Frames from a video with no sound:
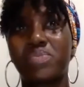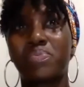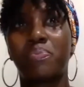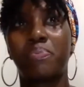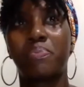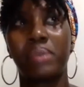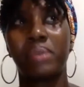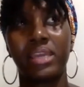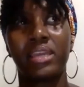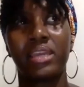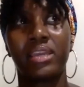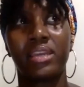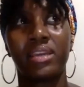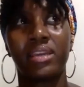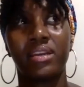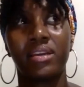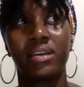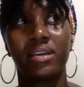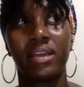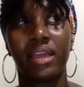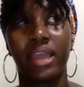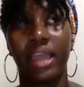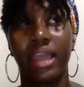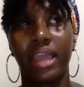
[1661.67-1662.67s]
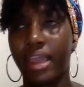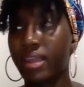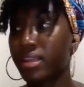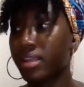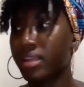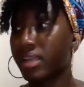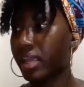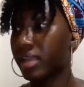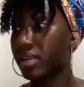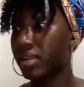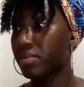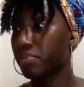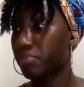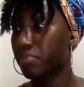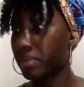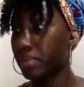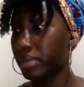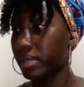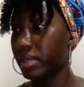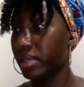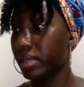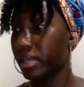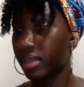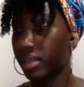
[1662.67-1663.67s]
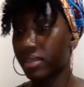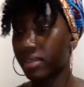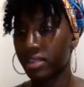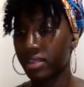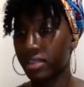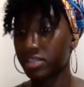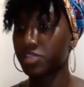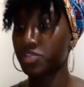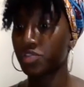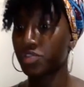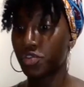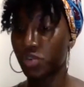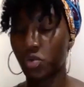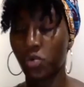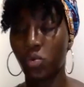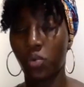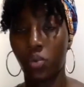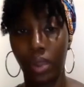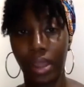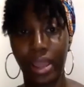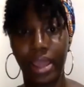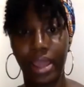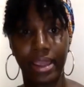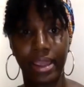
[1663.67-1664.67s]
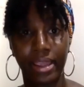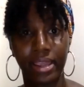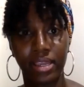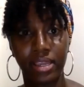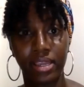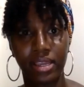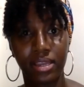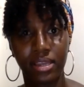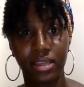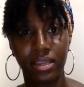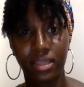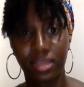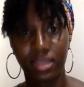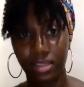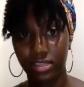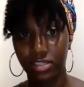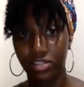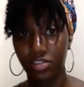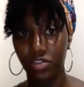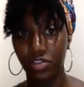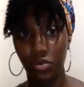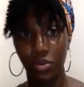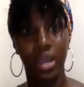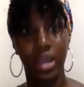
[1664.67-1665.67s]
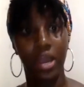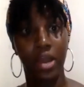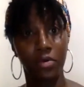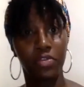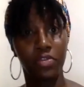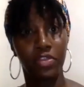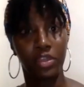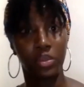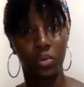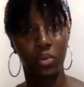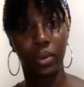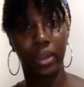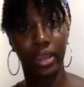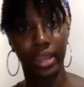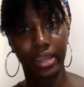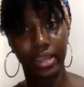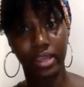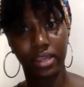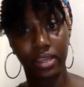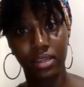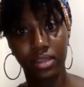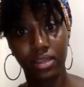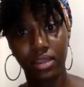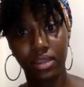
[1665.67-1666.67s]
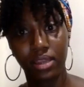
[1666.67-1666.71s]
be and be in this new way, this new healthy way,